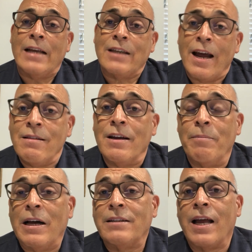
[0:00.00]
as I think
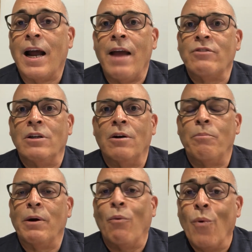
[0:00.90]
about that, I have to go,
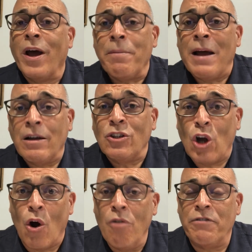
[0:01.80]
but what about
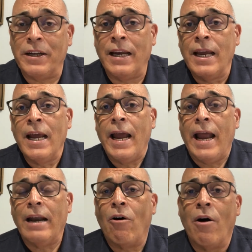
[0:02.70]
COVID
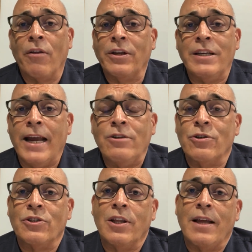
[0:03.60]
and all the
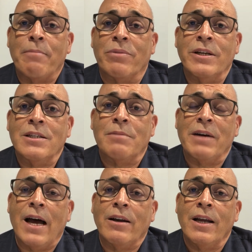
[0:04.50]
dangers that that brings
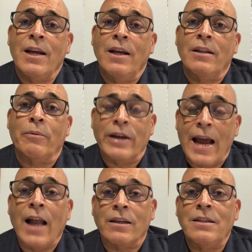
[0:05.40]
about? The
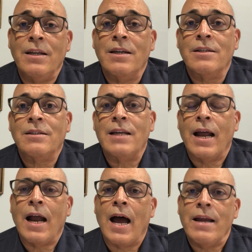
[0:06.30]
reality is
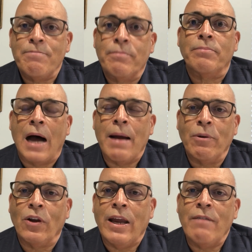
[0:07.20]
that I
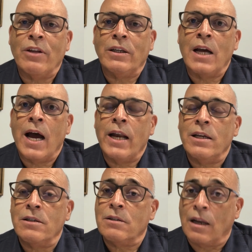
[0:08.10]
believe that God
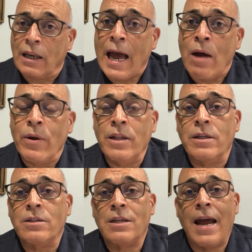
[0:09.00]
is allowing
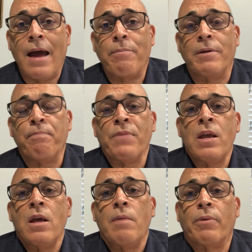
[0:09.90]
this to happen,
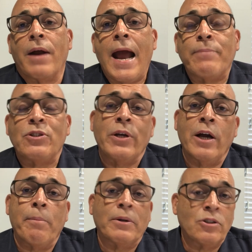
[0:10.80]
perhaps to
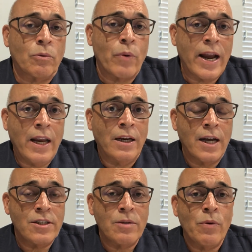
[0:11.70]
help us to
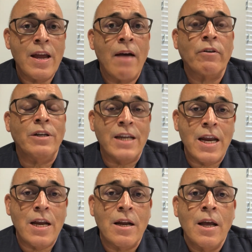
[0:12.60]
recognize that we have a
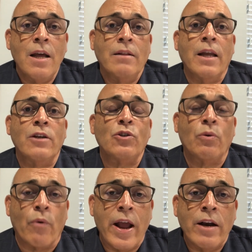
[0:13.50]
need that is
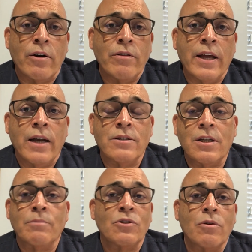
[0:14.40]
greater than
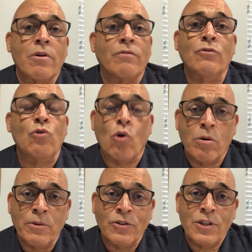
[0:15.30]
some sort of
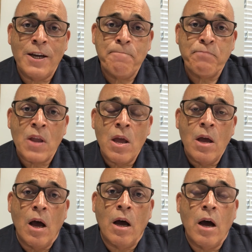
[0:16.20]
normalcy,
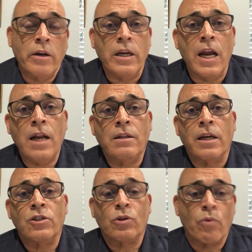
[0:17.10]
a need
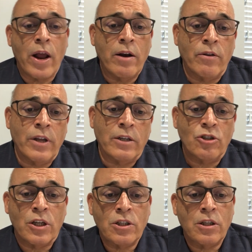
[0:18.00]
that is greater than
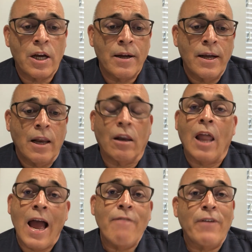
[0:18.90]
just
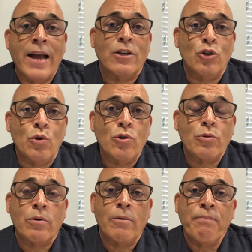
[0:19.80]
life as
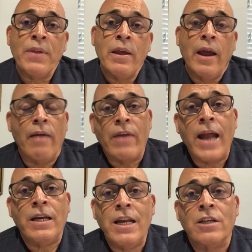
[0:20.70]
usual. And
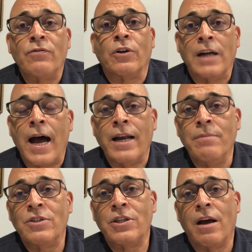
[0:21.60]
that need is for God
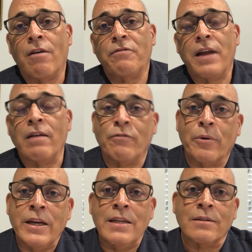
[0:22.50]
himself and
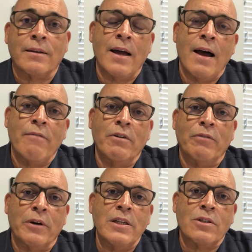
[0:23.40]
for his love and
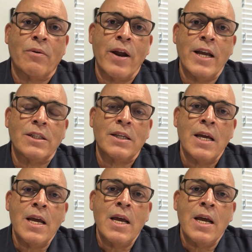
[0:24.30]
for his grace.